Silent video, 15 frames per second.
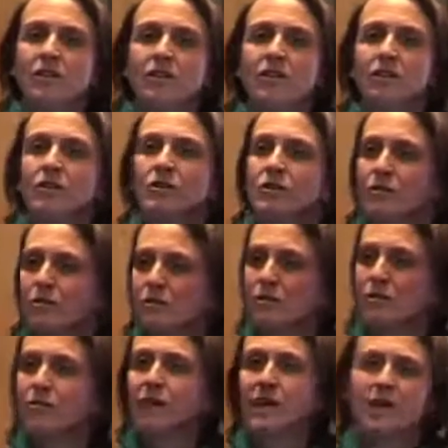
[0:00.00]
you know, sort
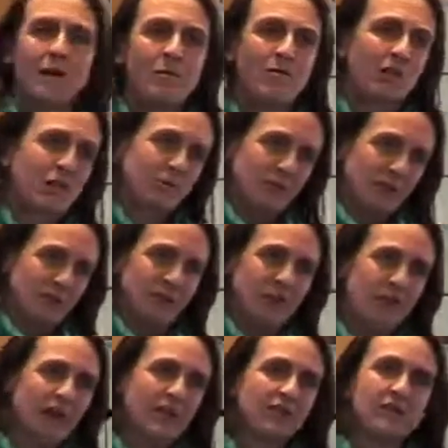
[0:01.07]
of brown envelopes and
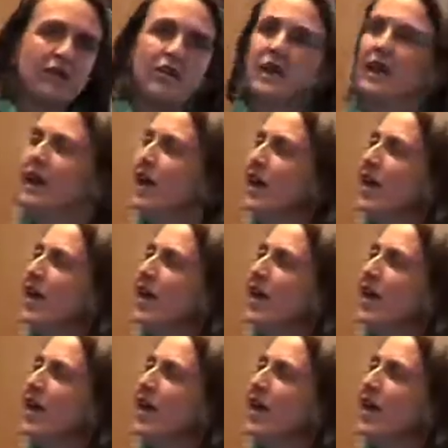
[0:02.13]
that sort of thing.